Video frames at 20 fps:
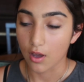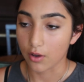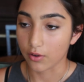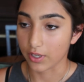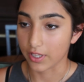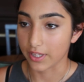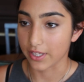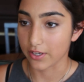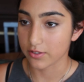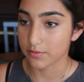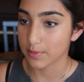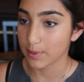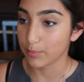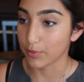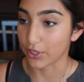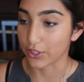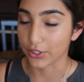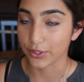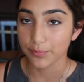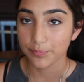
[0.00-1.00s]
Okay, that was my
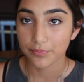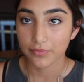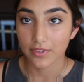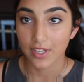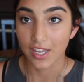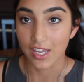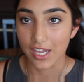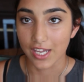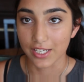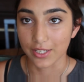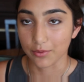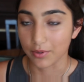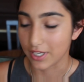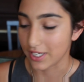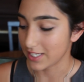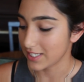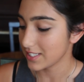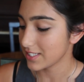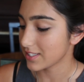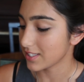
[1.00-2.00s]
brother.
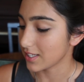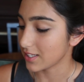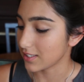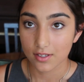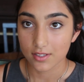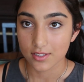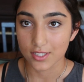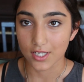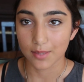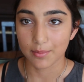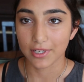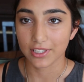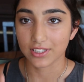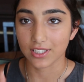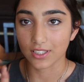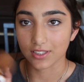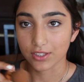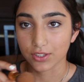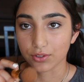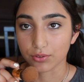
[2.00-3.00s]
Anyways, sorry about
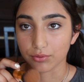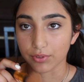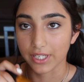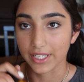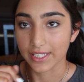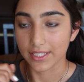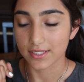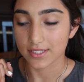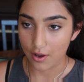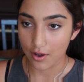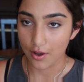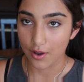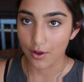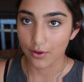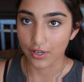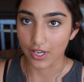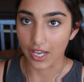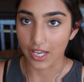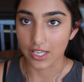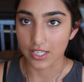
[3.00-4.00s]
that little rant.
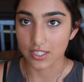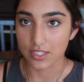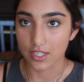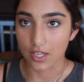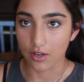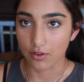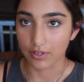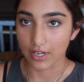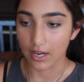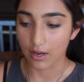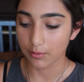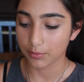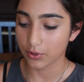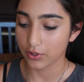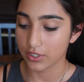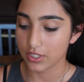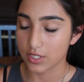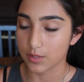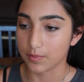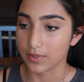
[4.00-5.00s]
Okay, so now I'm
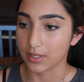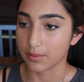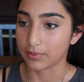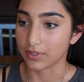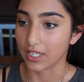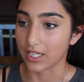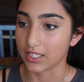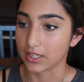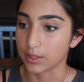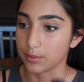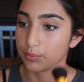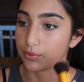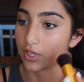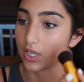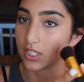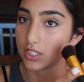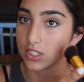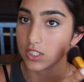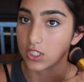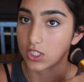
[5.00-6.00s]
going to be applying the
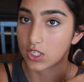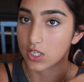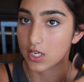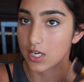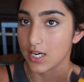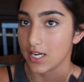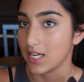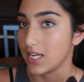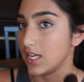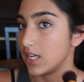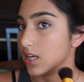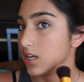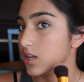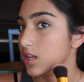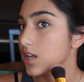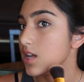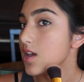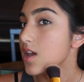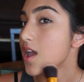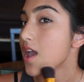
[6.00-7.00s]
bronzer
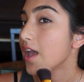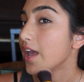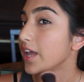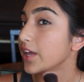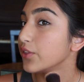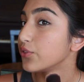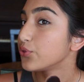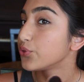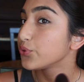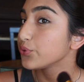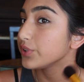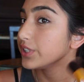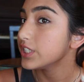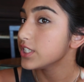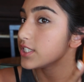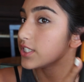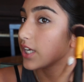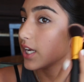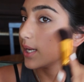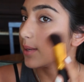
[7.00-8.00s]
in a
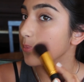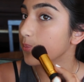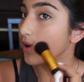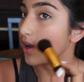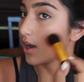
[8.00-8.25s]
3 shape